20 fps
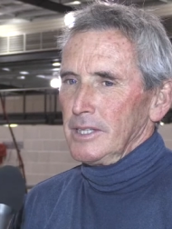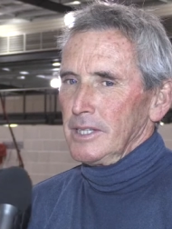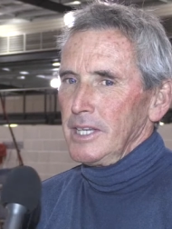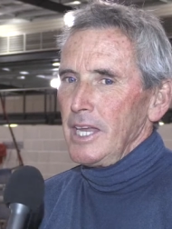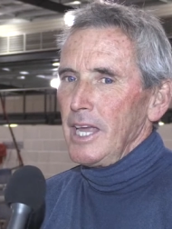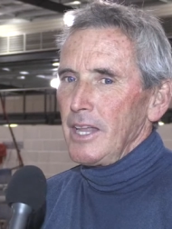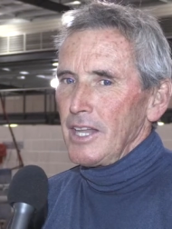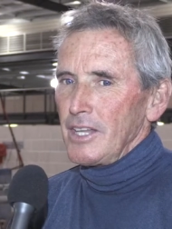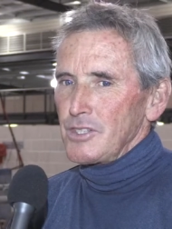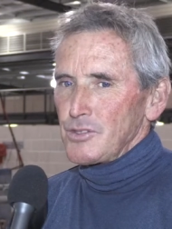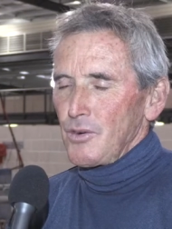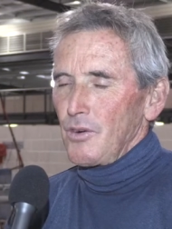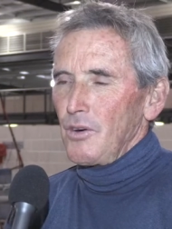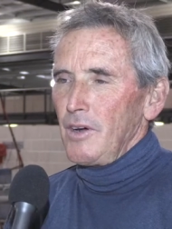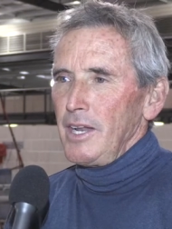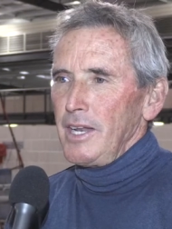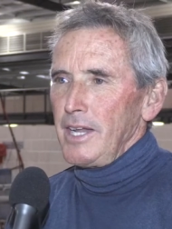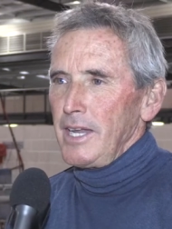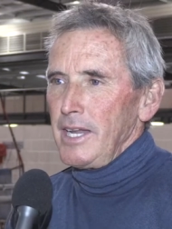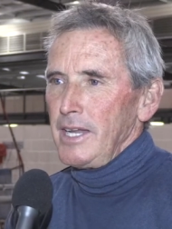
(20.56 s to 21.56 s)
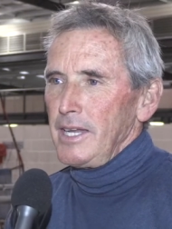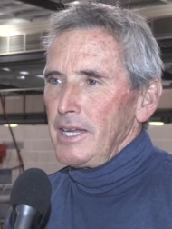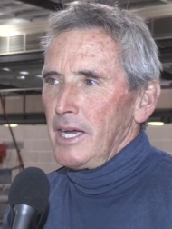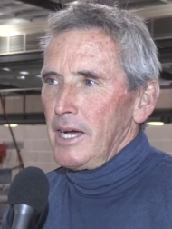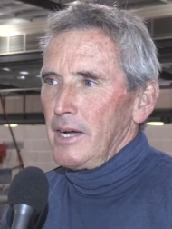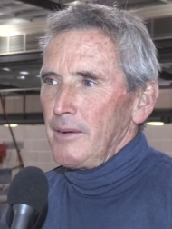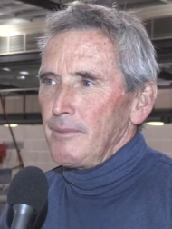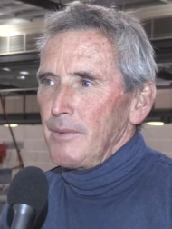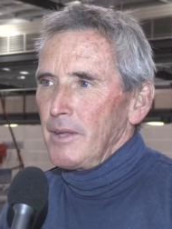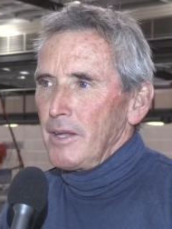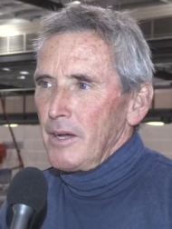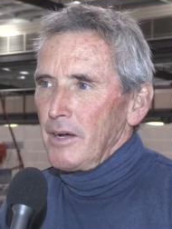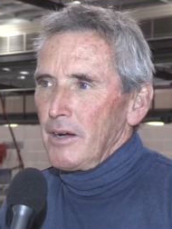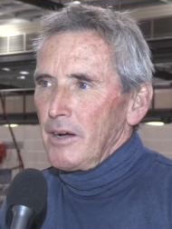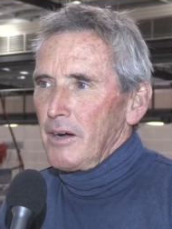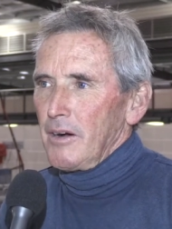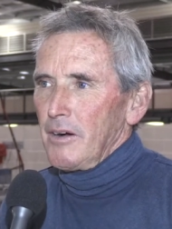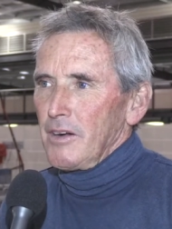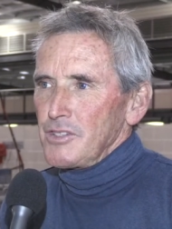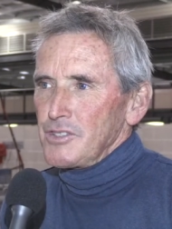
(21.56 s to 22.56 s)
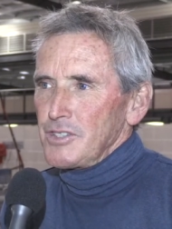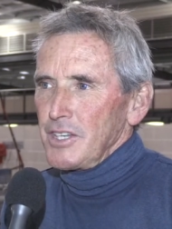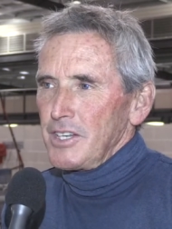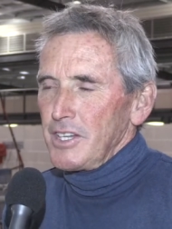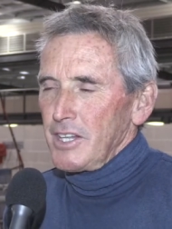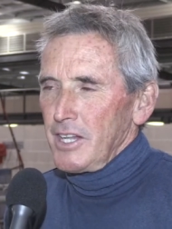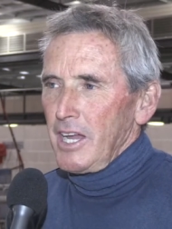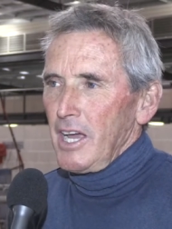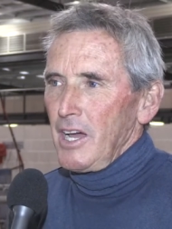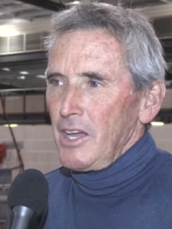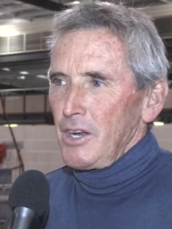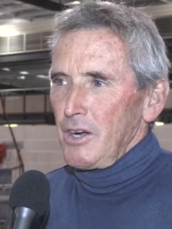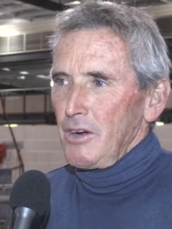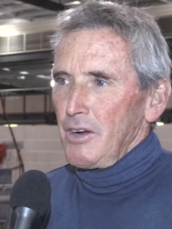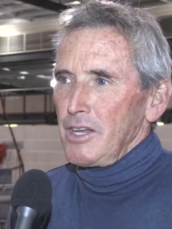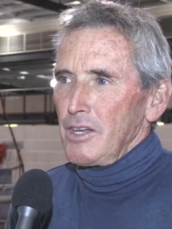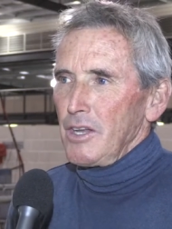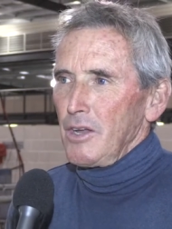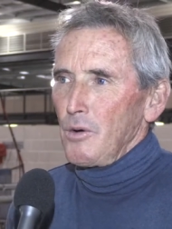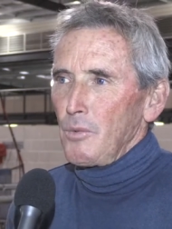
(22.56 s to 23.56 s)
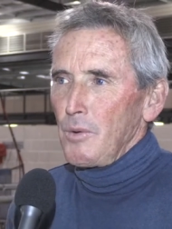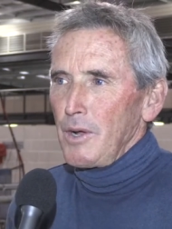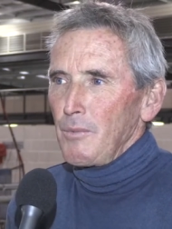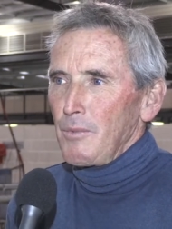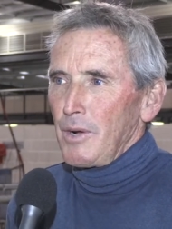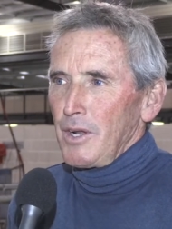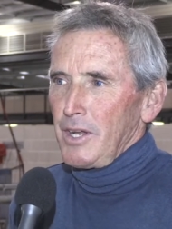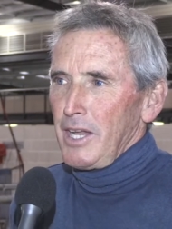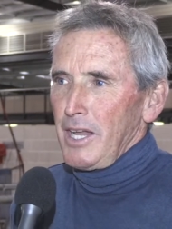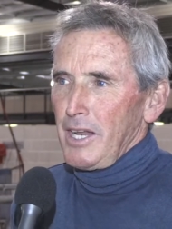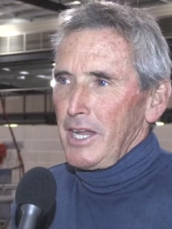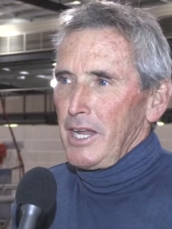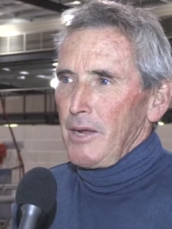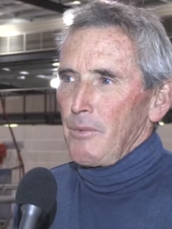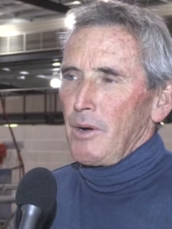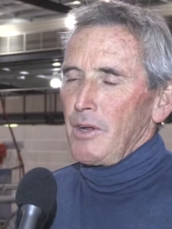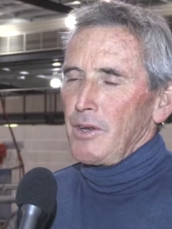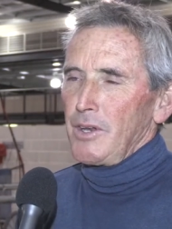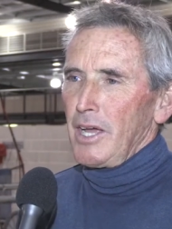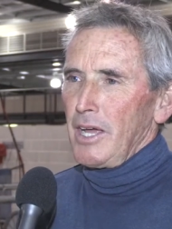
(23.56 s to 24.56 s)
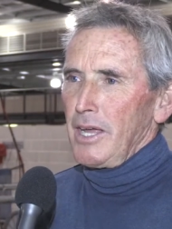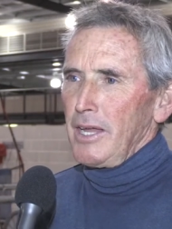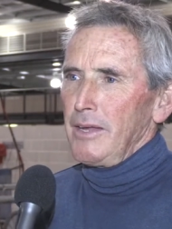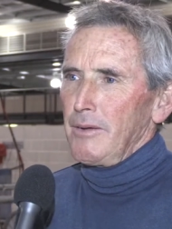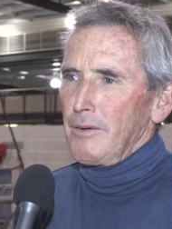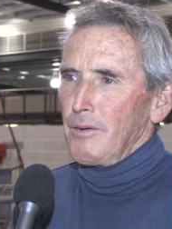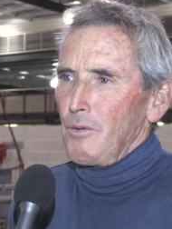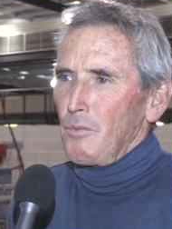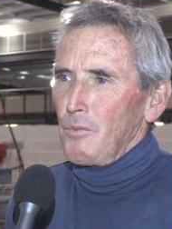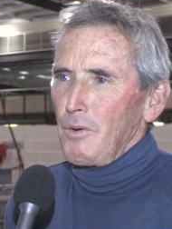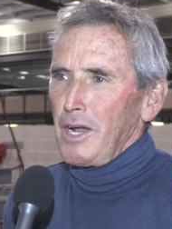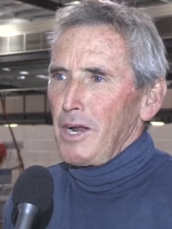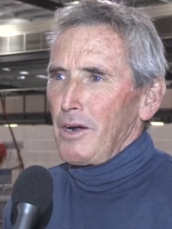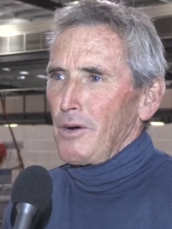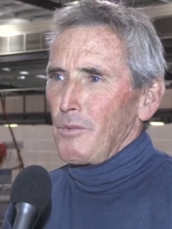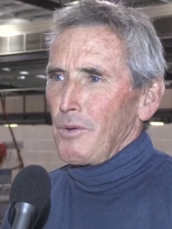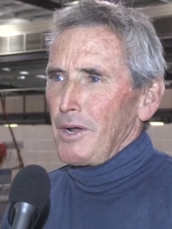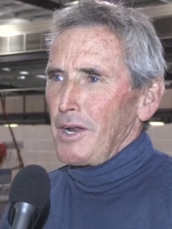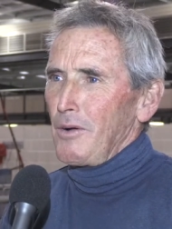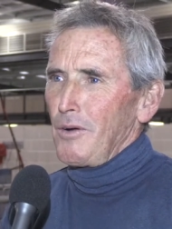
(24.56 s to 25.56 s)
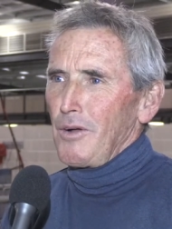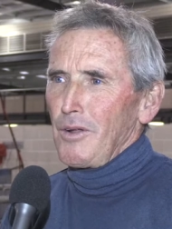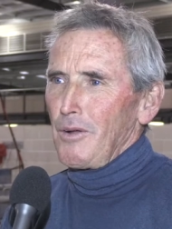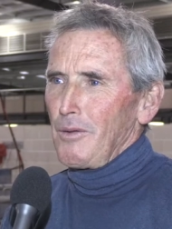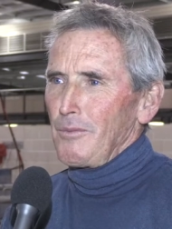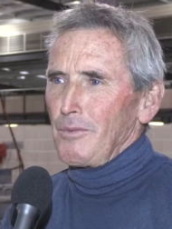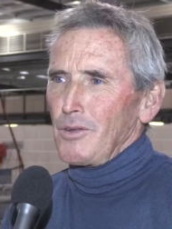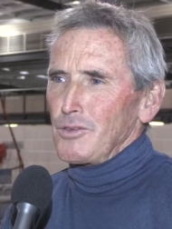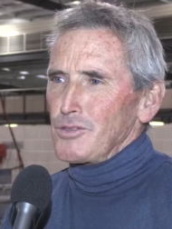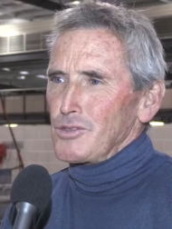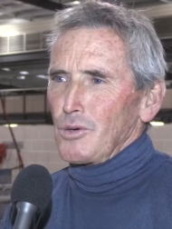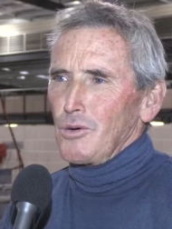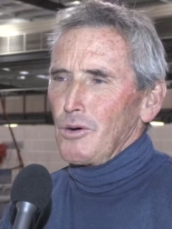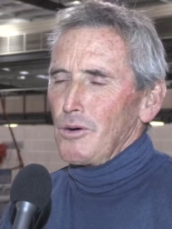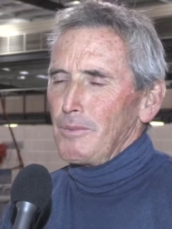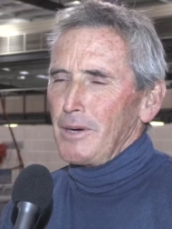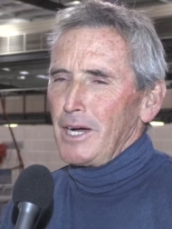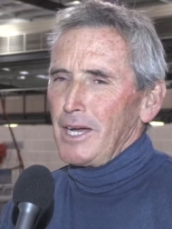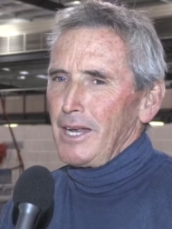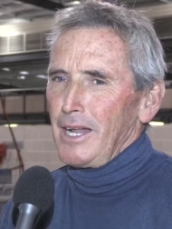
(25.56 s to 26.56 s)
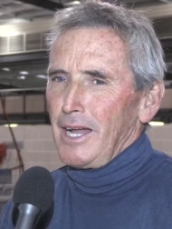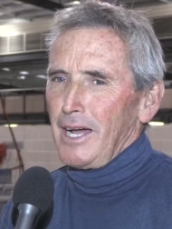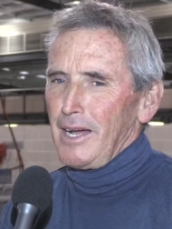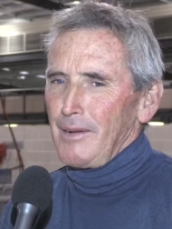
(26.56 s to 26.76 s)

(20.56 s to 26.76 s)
Yeah, that's right. I said to the owner, he'll win one down here one day, and where and when, I'm not sure, but